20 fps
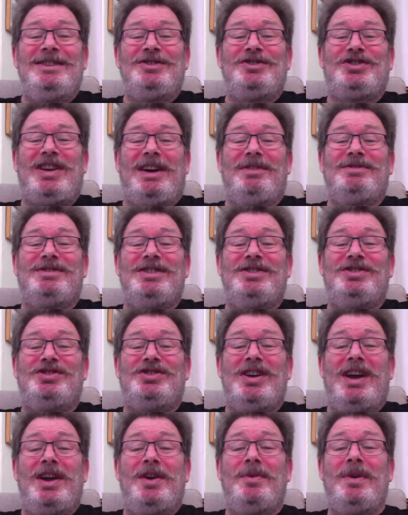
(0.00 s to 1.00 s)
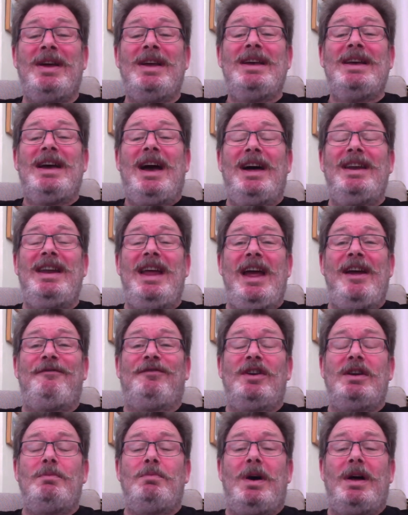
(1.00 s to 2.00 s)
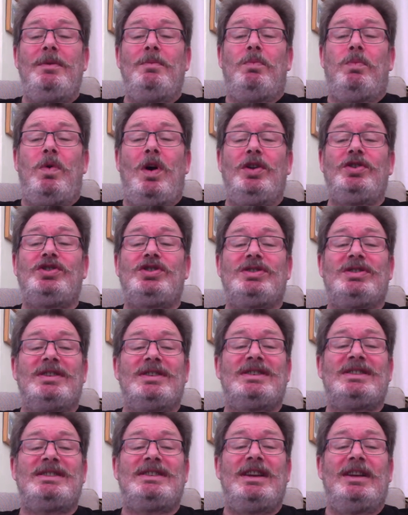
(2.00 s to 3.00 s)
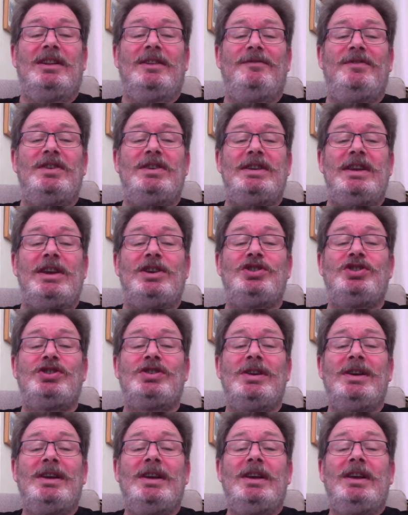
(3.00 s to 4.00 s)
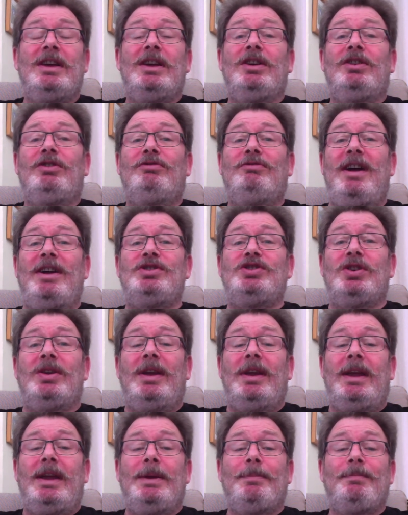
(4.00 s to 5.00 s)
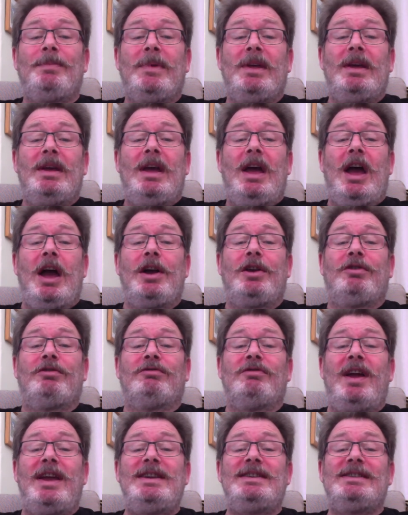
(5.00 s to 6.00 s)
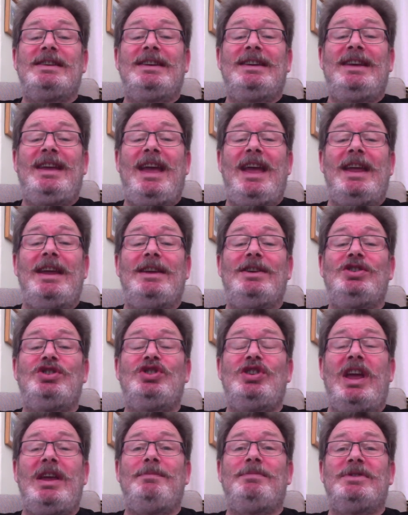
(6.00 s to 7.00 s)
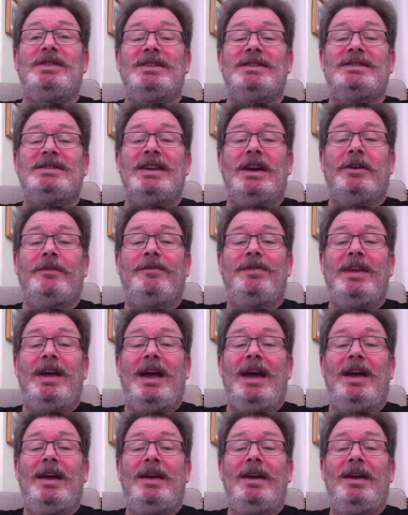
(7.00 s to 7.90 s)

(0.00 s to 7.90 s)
shouted Joe, and everyone watched the silver dish. Gradually, a great cake shaped itself there.